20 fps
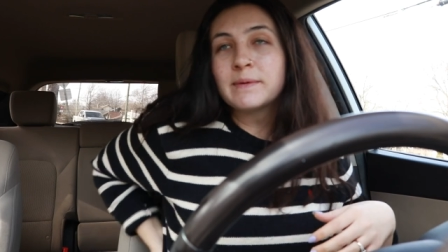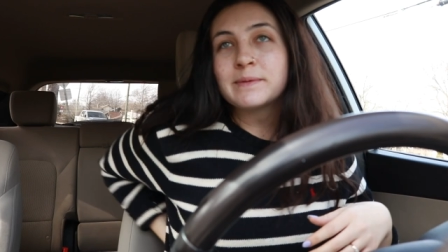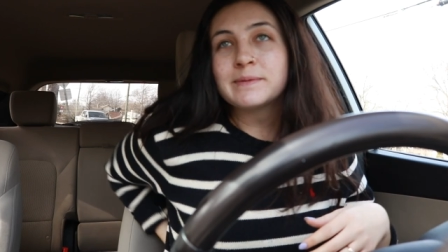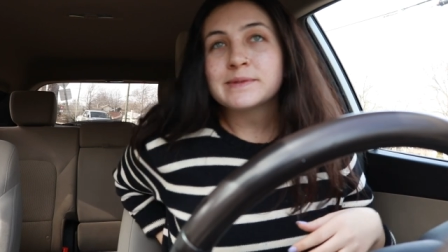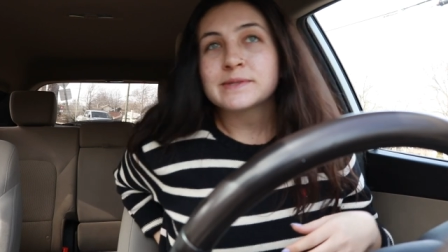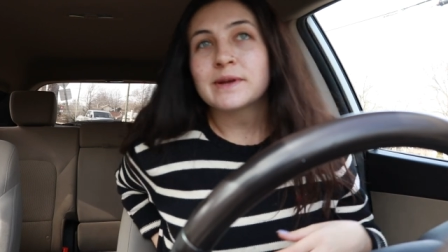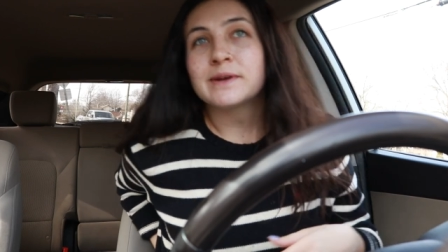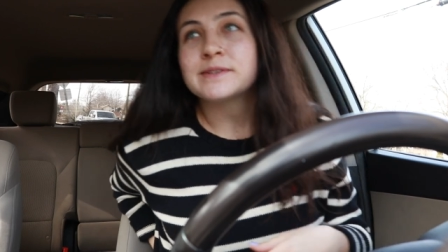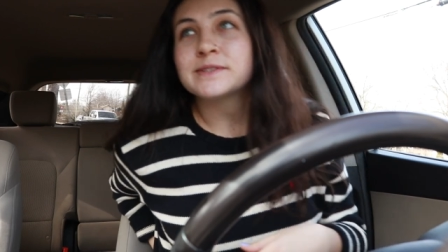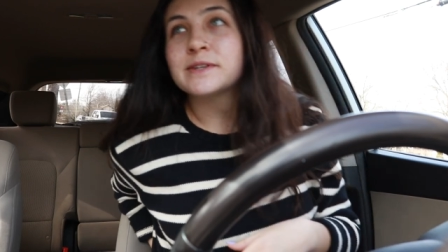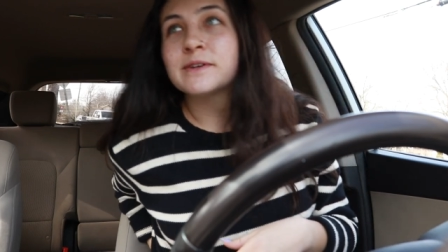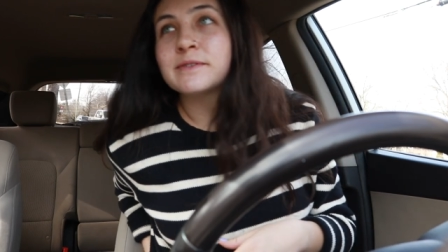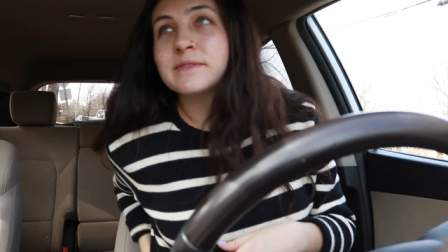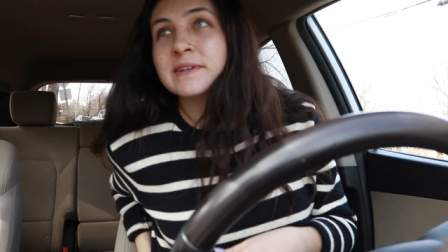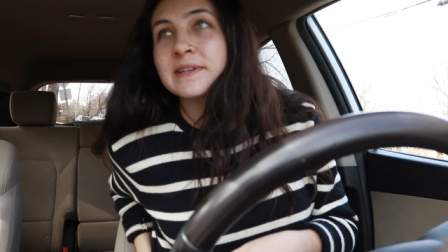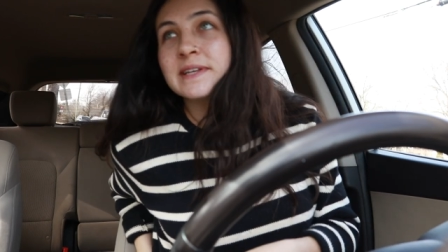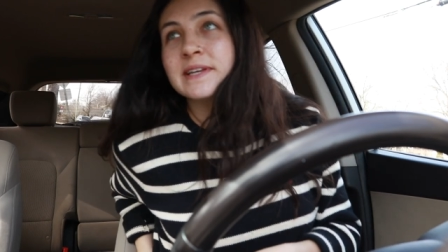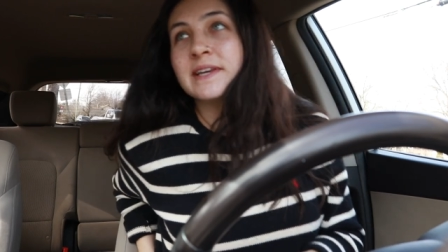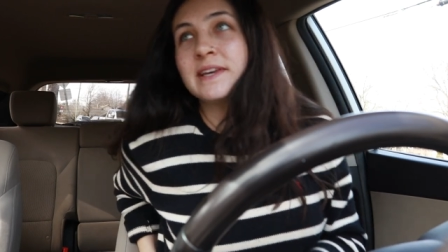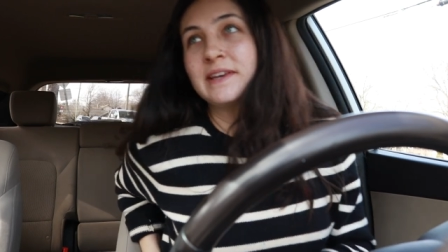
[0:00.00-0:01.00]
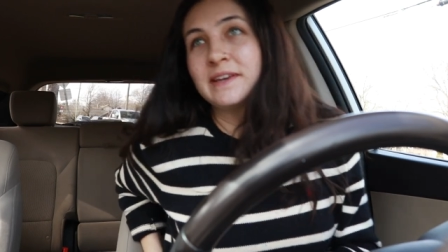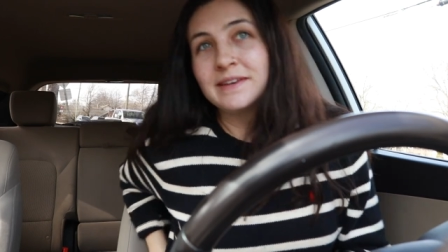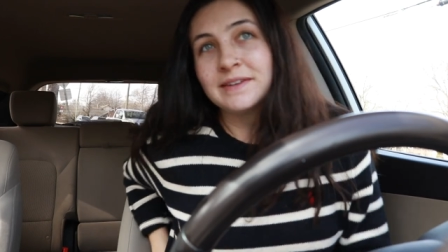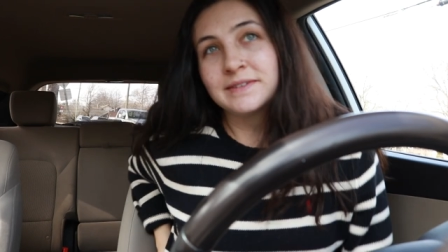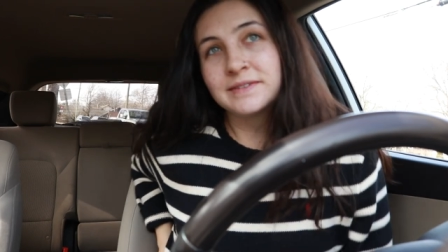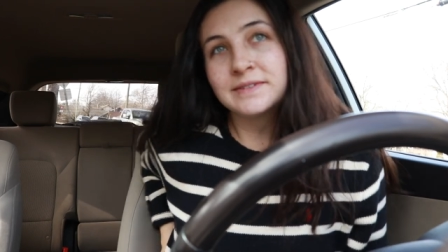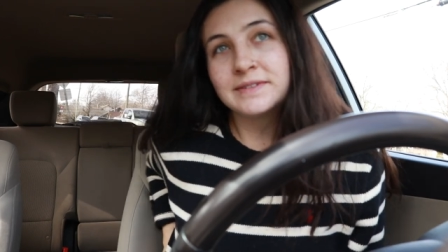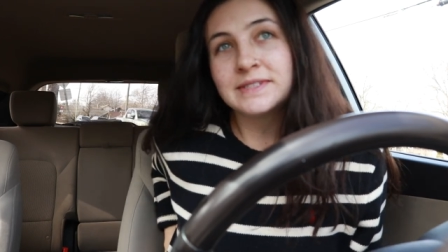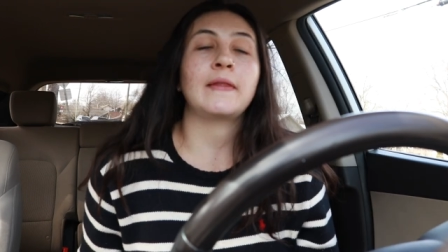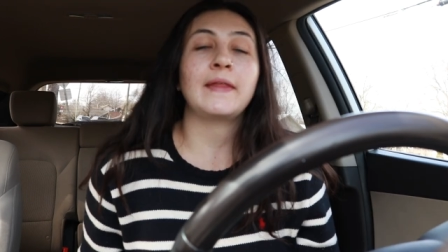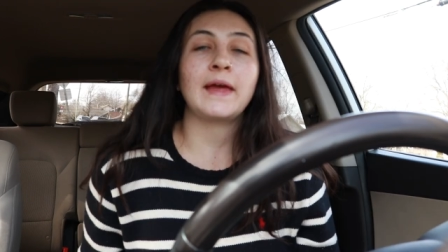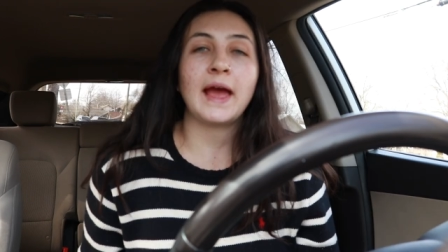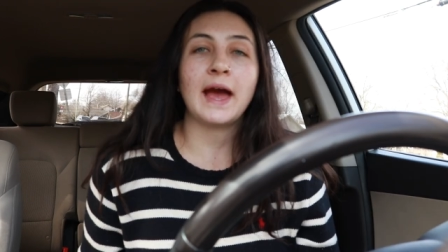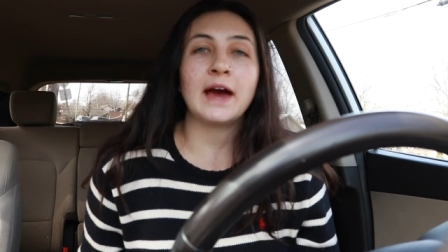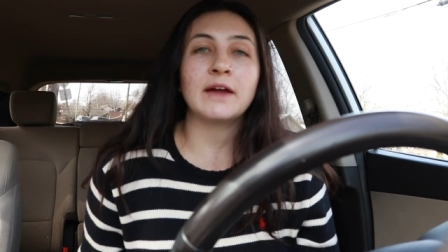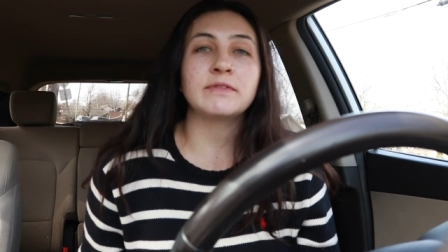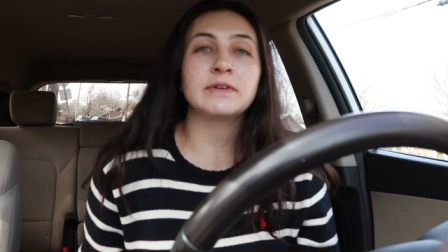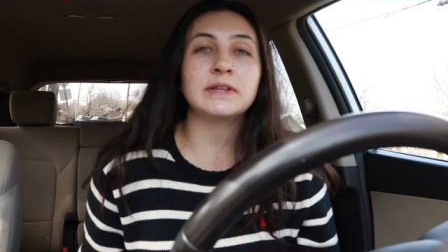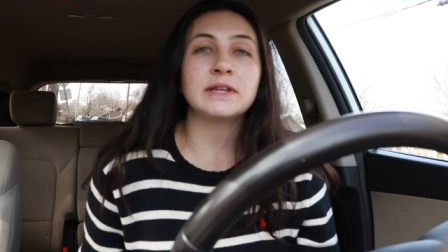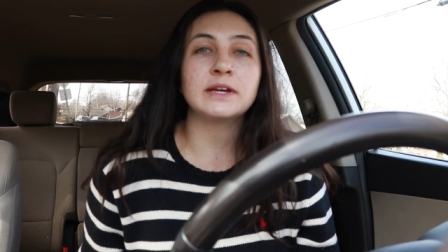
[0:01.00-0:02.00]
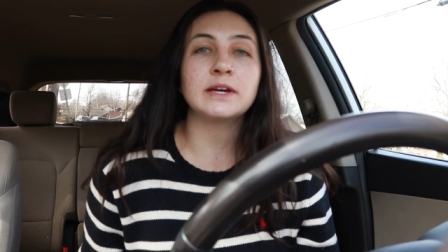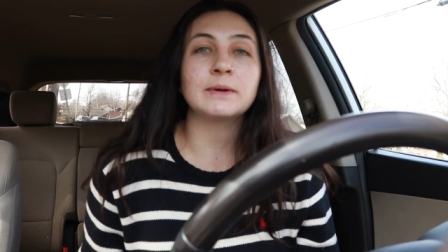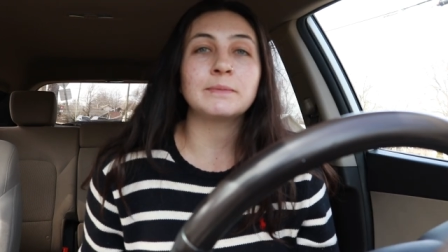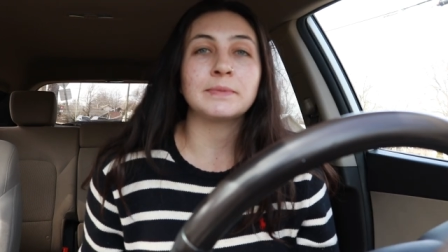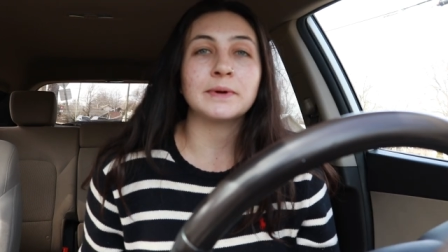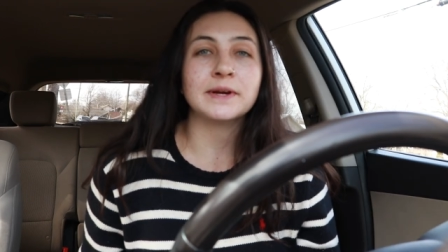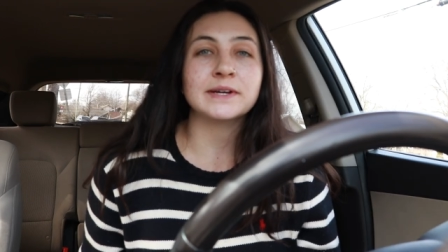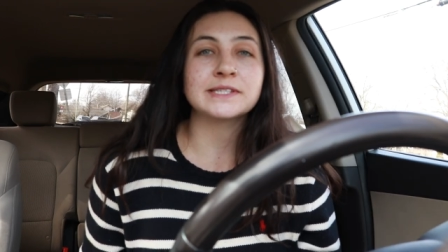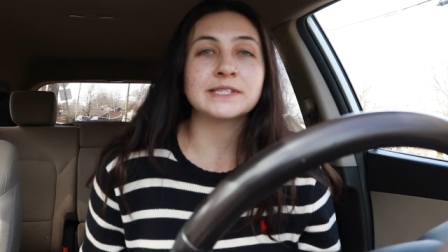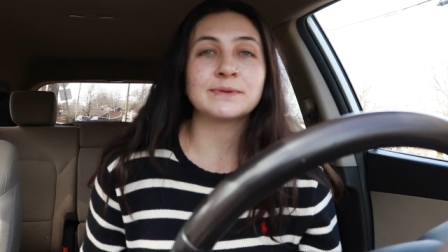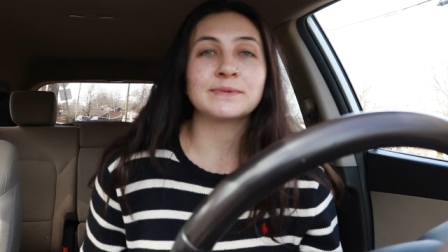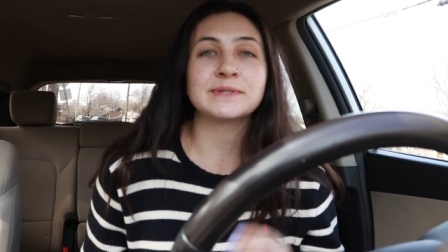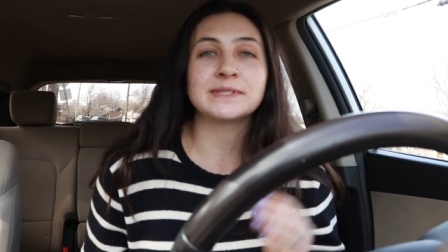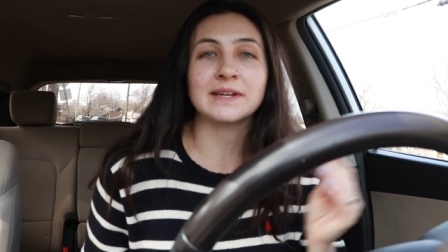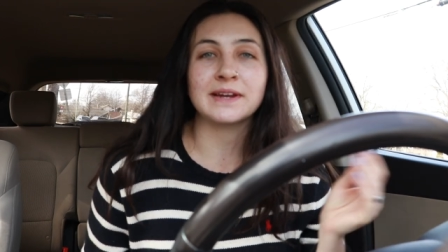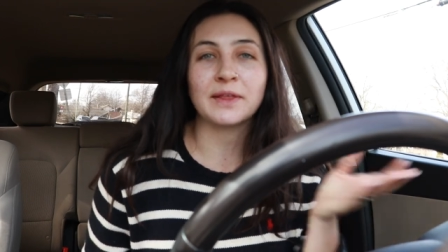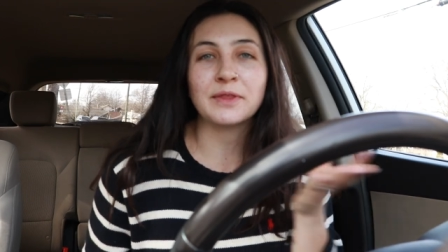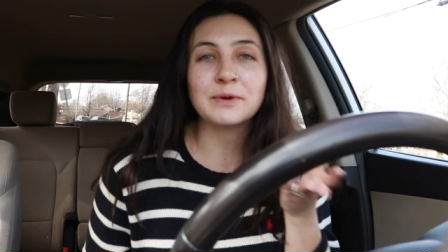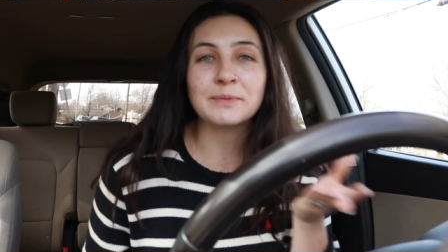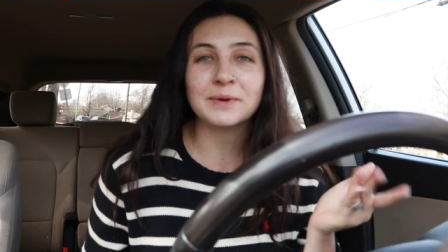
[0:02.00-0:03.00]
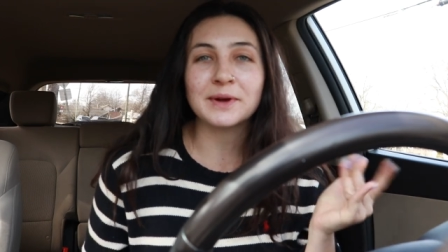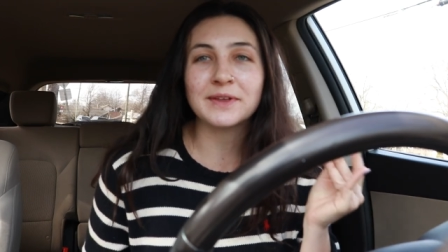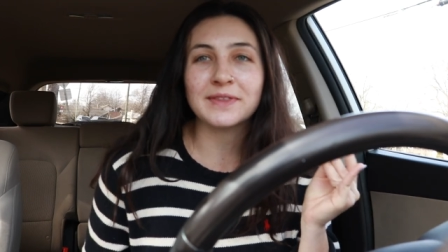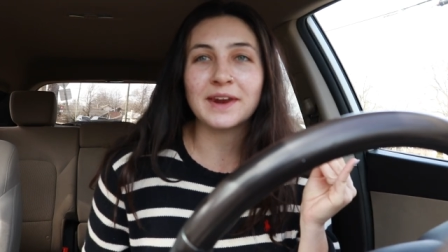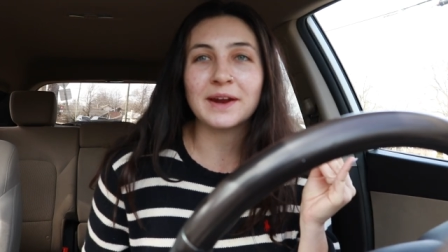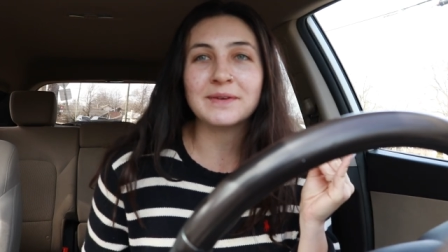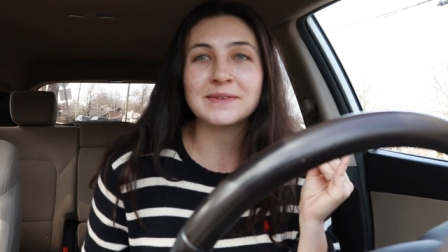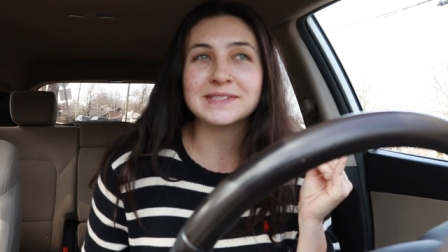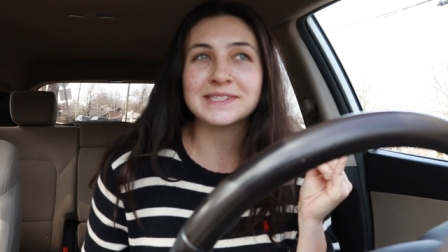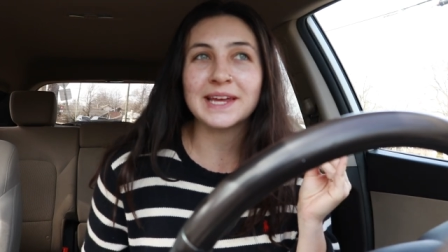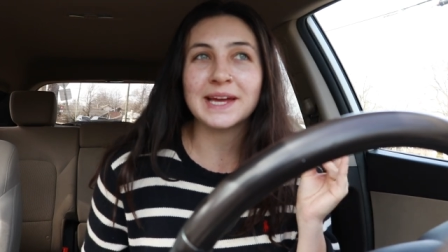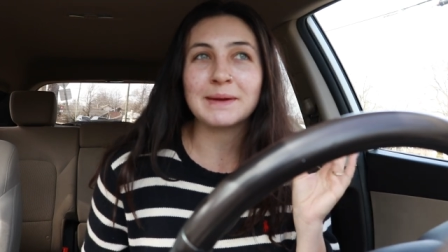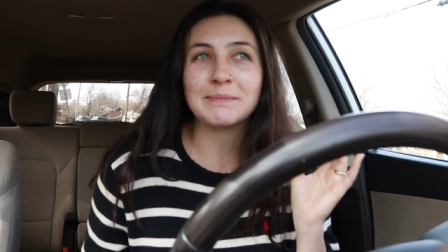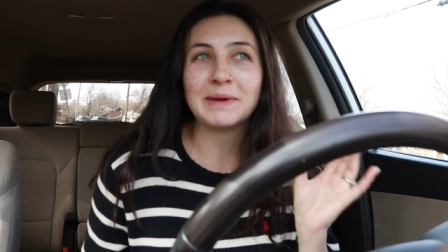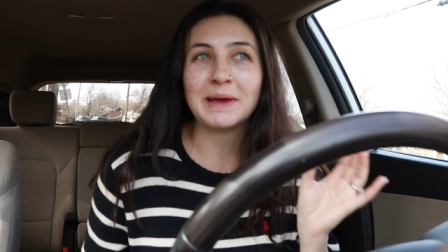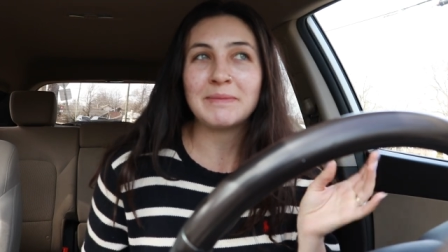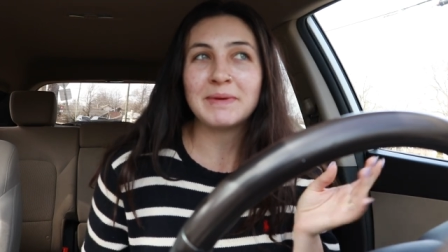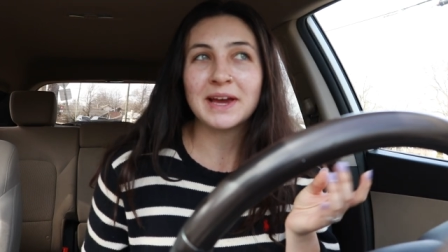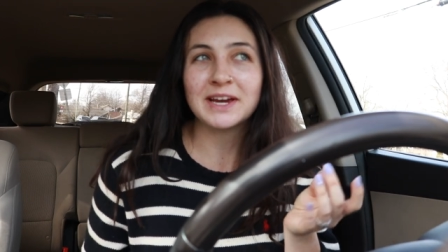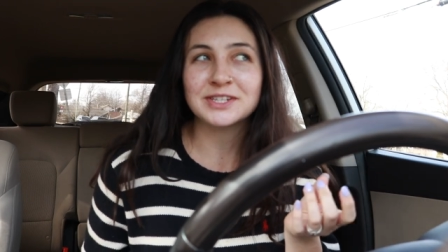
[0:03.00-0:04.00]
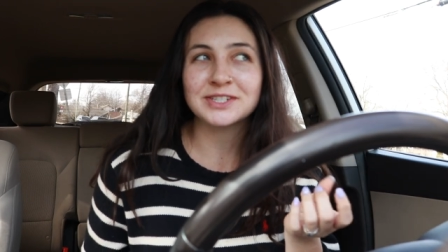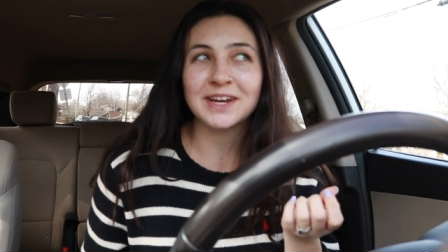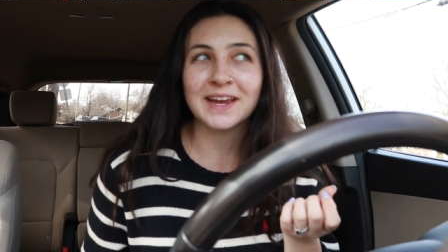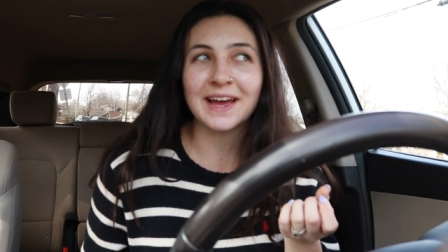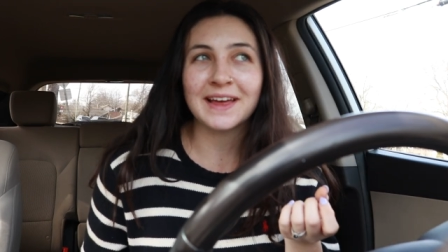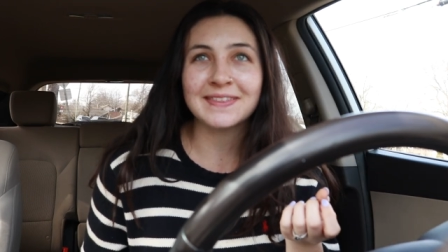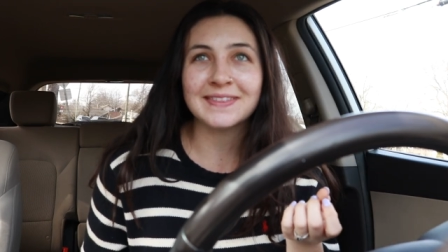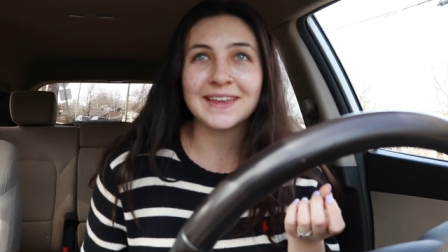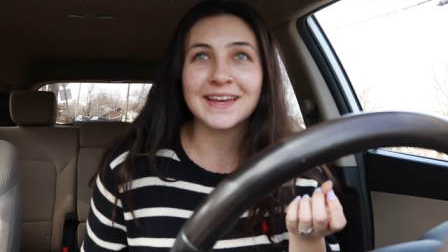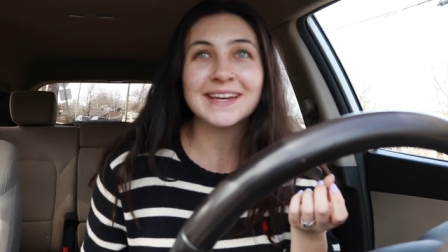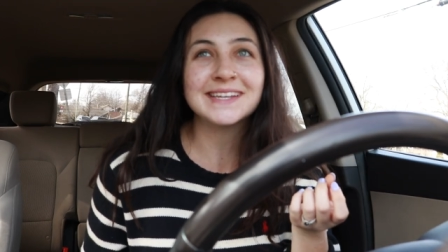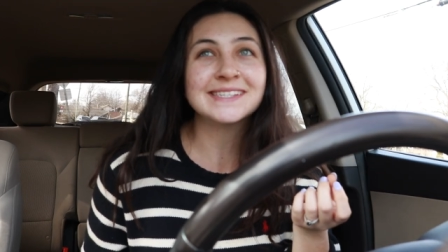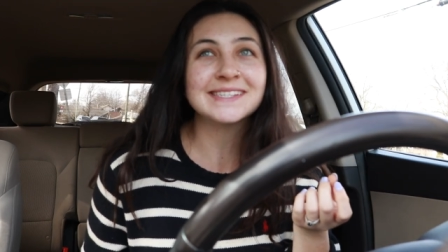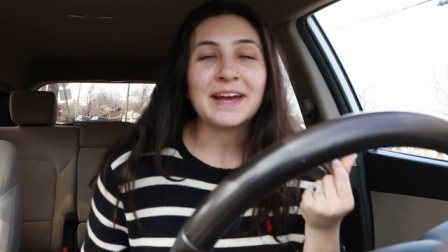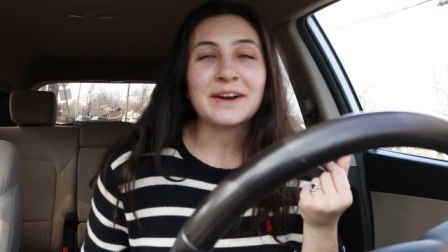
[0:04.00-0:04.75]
one was also really cute and they had really good books. There was another book that I was like, maybe I should get this.